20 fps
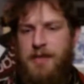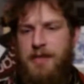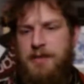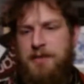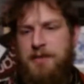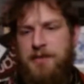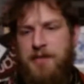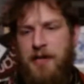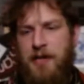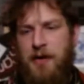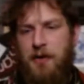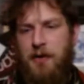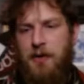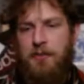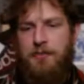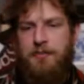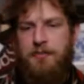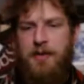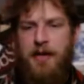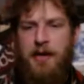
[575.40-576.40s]
So
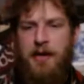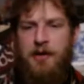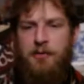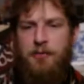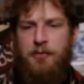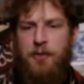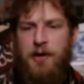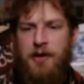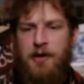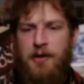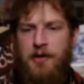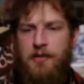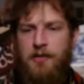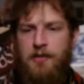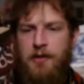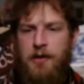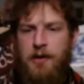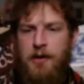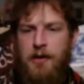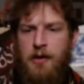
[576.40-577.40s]
that is what it
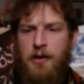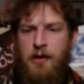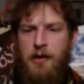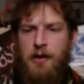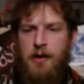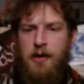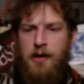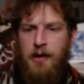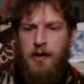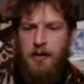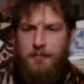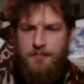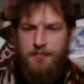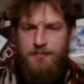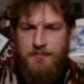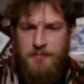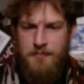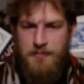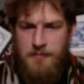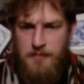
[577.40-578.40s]
is.
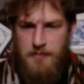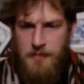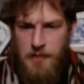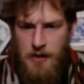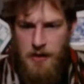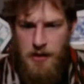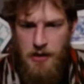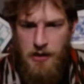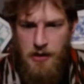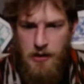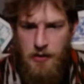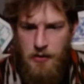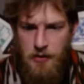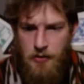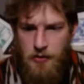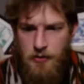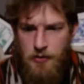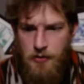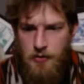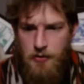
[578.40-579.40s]

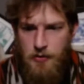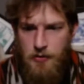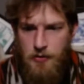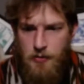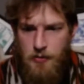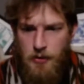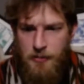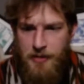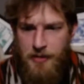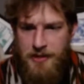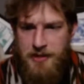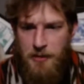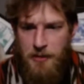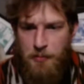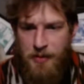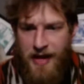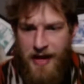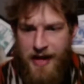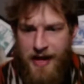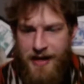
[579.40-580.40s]
What makes a
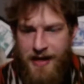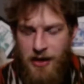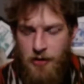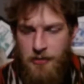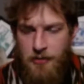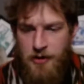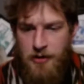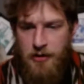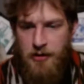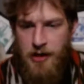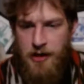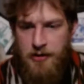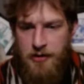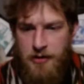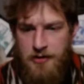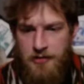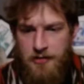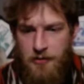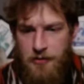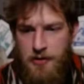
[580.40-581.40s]
bad helmet, Grant?
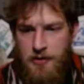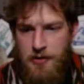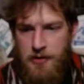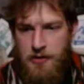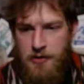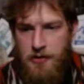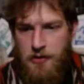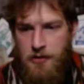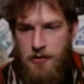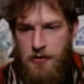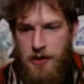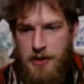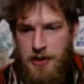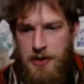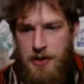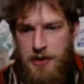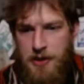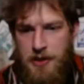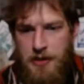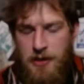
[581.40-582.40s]
That's a really good
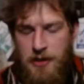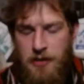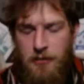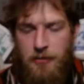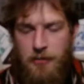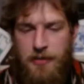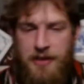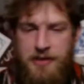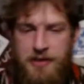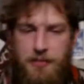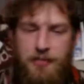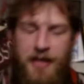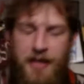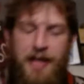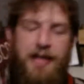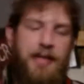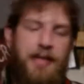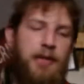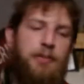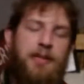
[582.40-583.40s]
question. What makes a
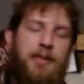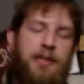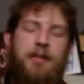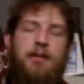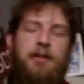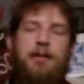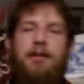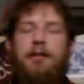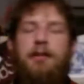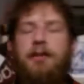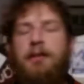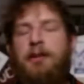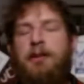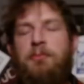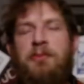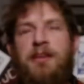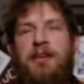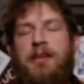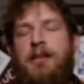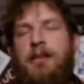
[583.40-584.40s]
bad helmet in your
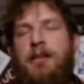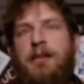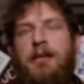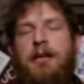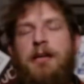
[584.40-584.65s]
opinion?